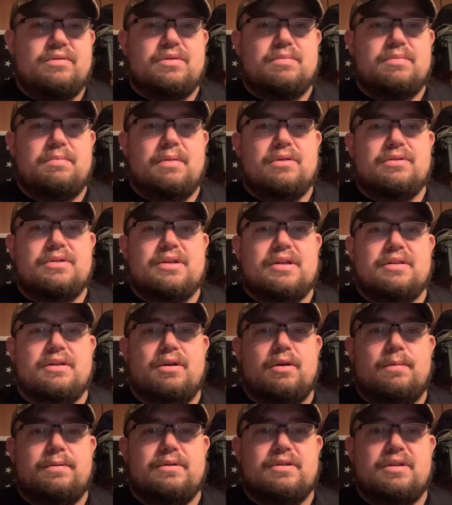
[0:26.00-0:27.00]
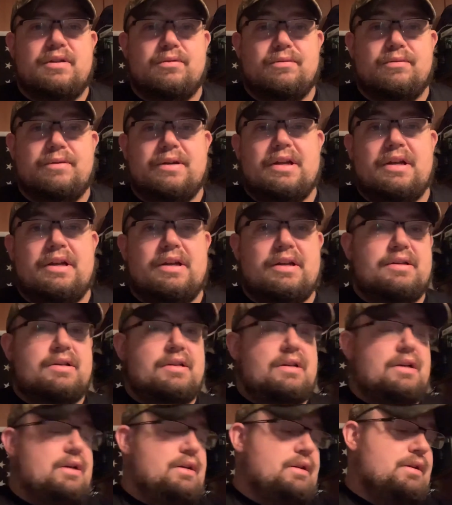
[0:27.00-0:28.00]
bow season opens in 3
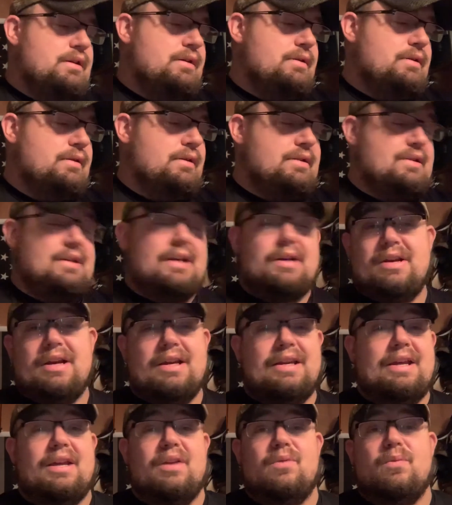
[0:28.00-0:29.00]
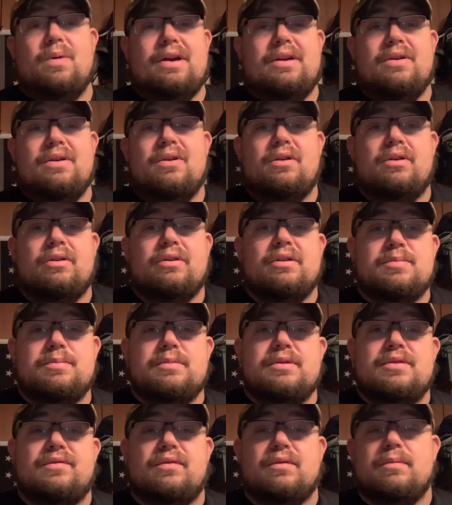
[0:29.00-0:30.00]
days. It's like a kid waiting on
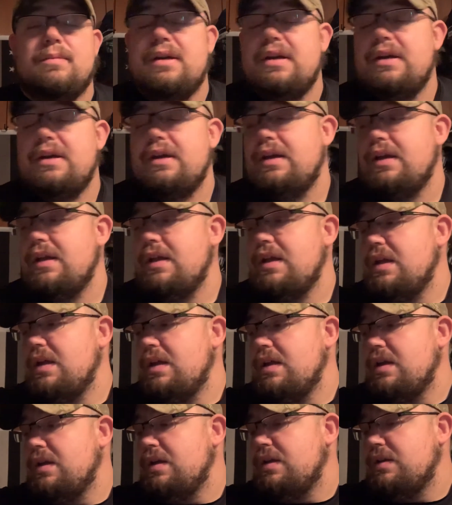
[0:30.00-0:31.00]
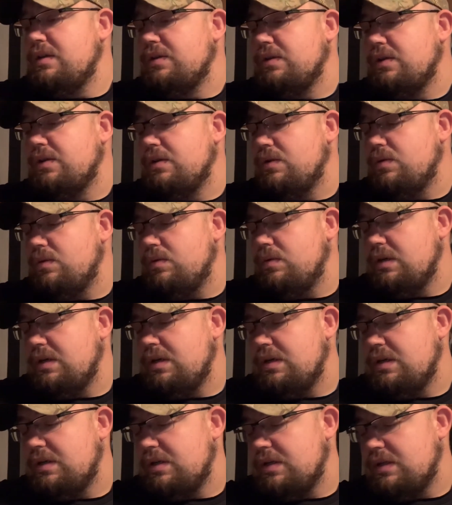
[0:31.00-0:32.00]
Christmas for me.
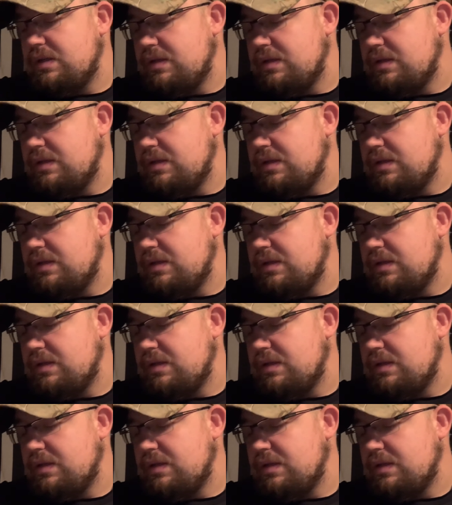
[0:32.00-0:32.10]
So